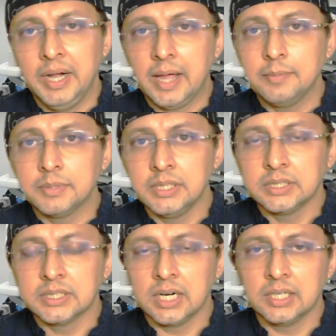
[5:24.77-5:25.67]
many times
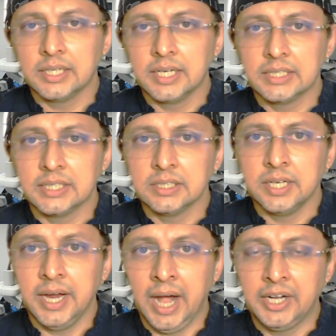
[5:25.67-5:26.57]
in certain
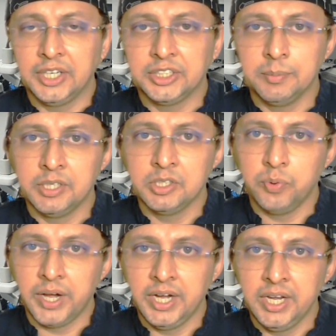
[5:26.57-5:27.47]
cases the antechamber
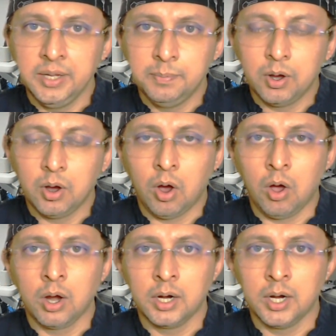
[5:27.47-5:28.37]
is very deep
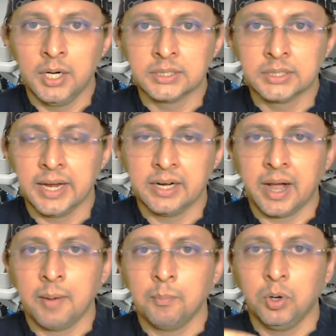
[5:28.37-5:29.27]
or it's like
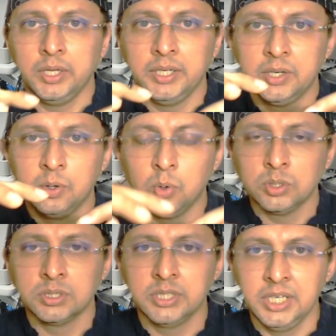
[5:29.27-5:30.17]
a trampoline it
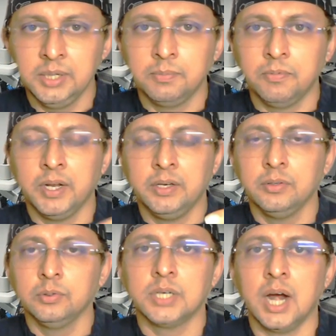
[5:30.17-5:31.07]
goes deep
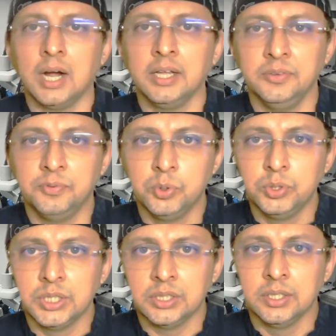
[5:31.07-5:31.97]
when you start the
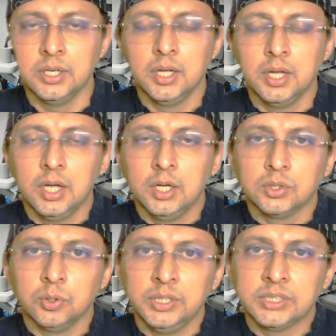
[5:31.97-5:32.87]
infusion
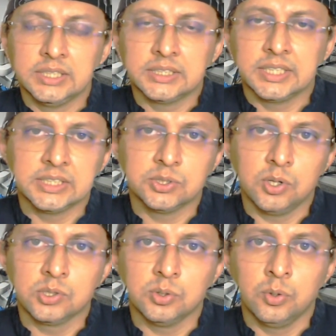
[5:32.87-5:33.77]
so in such
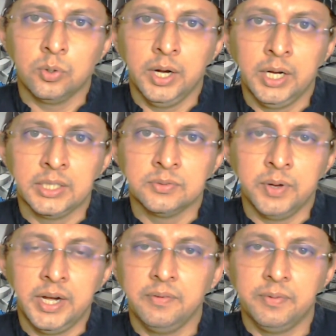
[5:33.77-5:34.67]
cases also it
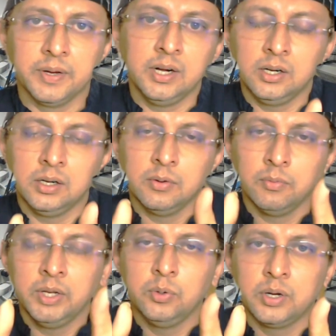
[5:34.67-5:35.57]
is very difficult
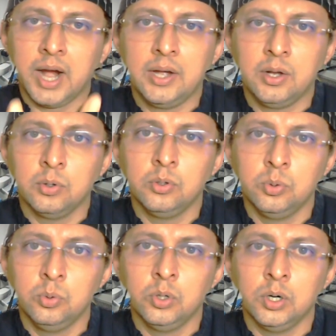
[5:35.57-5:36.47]
when you try
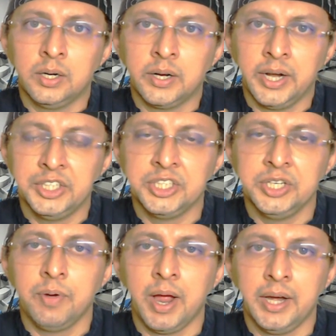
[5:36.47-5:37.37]
to do a
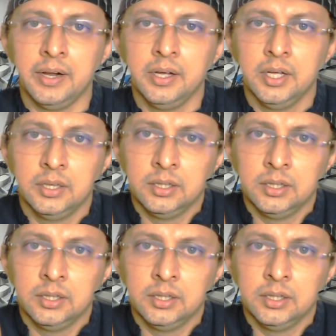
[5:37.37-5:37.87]
trench divide